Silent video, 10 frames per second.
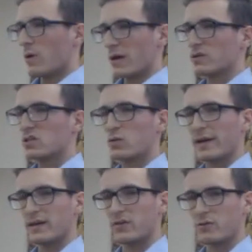When I was
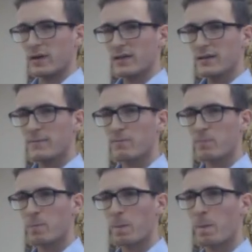23,
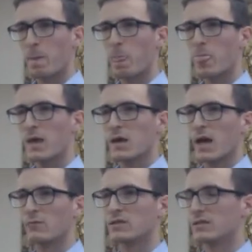
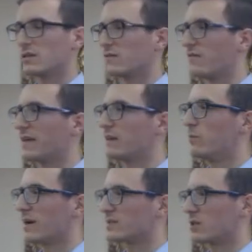I was in a
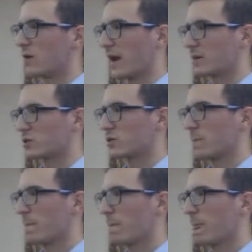fatal bus crash.